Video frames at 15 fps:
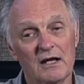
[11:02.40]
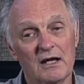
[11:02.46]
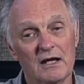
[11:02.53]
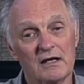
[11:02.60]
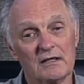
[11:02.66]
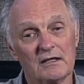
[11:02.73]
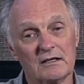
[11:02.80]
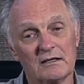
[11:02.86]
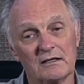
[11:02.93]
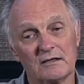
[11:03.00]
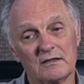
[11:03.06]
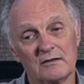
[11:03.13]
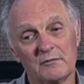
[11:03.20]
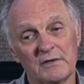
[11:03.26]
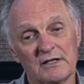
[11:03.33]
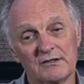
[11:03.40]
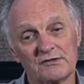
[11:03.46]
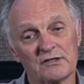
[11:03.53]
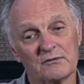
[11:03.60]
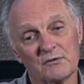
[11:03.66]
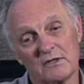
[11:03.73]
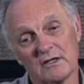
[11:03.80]
and then the man
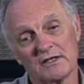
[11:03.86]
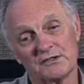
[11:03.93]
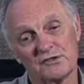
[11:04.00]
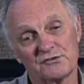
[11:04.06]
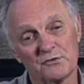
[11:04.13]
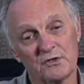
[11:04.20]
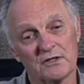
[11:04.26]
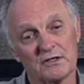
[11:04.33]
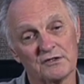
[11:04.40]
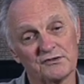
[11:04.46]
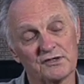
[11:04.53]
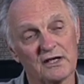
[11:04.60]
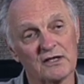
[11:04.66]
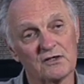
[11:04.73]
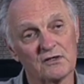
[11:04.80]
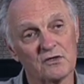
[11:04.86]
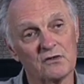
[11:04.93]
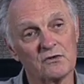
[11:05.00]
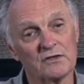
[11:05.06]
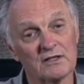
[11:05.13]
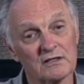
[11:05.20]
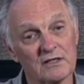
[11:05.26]
said, "Well, I just wanted to say
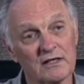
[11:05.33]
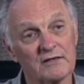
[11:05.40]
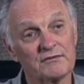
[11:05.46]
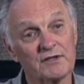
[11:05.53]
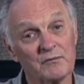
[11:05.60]
hello," and he left.